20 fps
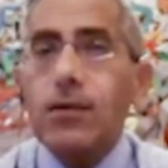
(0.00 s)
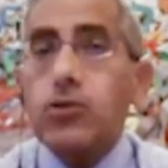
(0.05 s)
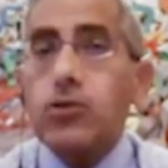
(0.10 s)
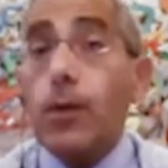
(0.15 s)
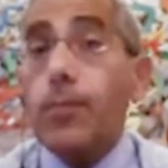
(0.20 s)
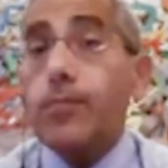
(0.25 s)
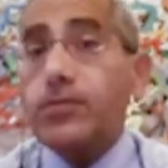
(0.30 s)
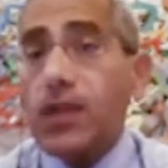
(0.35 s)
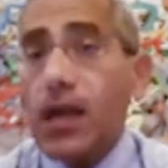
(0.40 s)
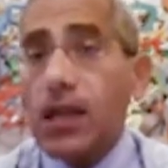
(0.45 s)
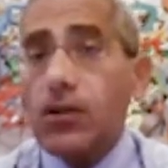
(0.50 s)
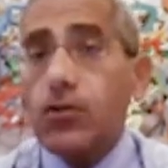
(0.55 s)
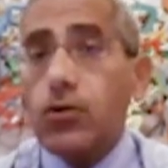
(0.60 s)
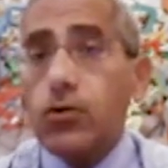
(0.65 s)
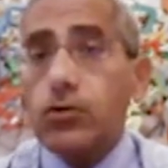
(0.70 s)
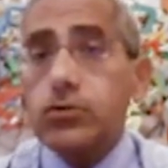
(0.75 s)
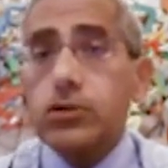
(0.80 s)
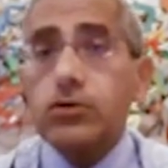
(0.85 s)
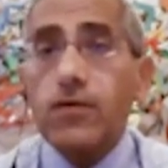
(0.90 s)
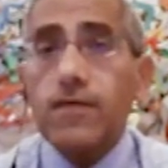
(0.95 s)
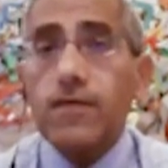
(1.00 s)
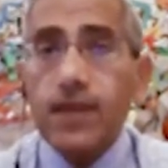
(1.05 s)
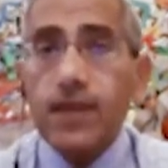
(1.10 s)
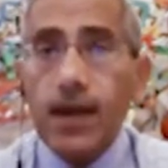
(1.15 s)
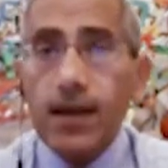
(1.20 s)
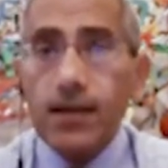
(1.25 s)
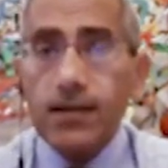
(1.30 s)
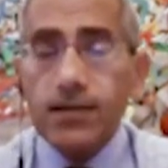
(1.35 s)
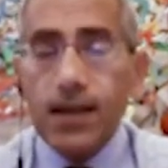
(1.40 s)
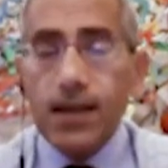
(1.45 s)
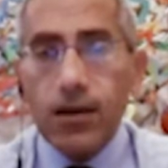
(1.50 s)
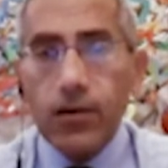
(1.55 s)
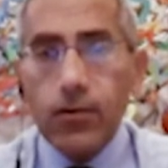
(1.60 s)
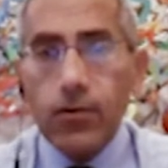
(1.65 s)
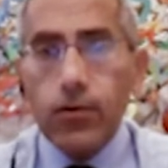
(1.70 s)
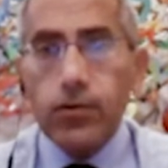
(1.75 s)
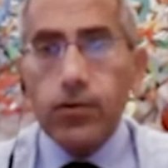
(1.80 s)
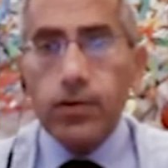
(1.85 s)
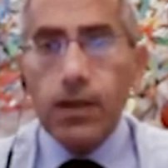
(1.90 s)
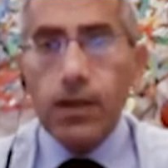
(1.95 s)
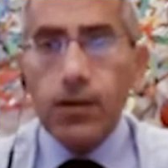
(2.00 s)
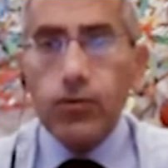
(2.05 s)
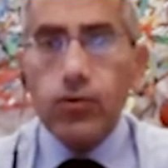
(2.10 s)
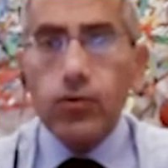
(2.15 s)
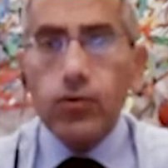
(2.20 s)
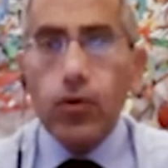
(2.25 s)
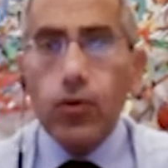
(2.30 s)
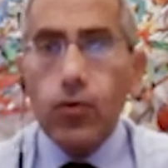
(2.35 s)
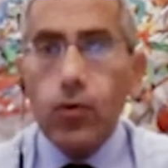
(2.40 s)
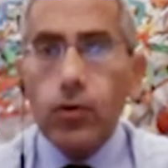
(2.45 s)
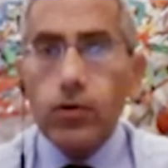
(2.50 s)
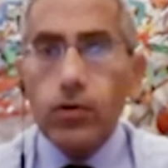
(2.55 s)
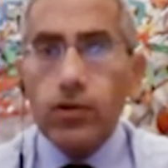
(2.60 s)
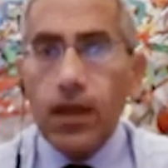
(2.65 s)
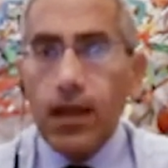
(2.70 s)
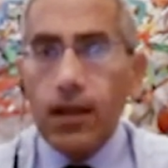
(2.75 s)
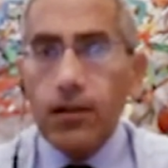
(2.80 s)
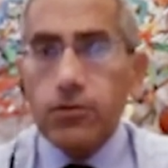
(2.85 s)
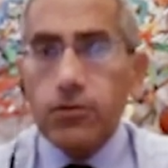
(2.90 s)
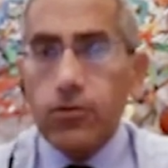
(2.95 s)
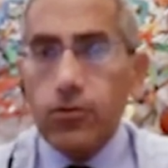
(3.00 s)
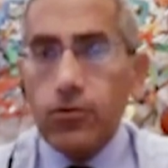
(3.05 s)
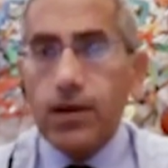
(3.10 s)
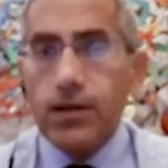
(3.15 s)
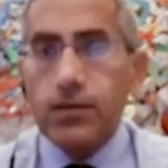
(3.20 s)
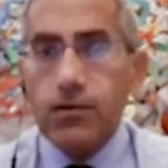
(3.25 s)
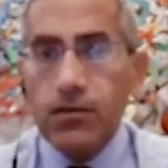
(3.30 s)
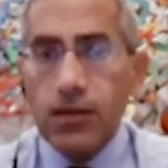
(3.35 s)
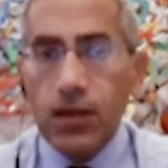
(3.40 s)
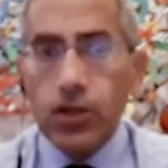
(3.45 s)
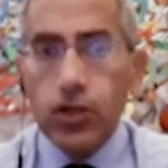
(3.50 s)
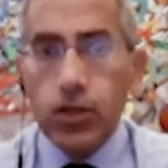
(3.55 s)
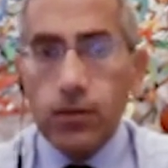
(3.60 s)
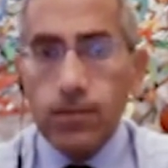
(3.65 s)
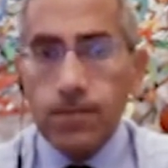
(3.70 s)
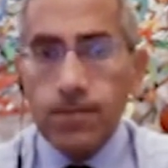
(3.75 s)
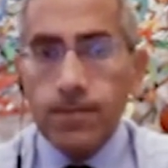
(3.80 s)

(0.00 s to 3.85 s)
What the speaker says: top 10 causes of death, according to the World Health Organization.